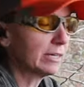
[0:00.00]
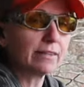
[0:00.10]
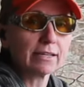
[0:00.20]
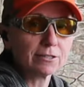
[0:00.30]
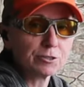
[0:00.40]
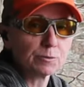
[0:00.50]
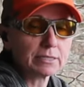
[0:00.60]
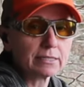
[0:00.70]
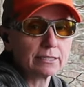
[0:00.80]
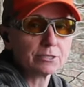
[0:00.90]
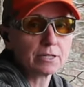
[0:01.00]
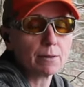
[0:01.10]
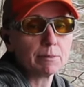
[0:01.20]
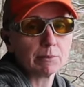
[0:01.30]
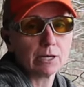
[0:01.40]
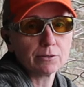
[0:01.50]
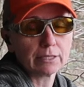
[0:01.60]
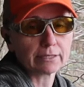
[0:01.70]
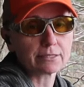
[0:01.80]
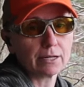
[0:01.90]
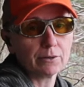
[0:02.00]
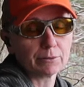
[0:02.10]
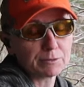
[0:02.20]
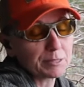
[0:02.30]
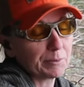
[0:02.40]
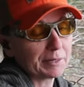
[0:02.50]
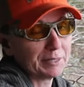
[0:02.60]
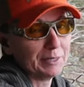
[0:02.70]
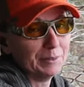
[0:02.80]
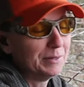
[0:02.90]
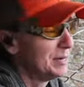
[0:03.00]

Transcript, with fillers: anything else you wanna see, just comment below and let us know and we'll see what we can do.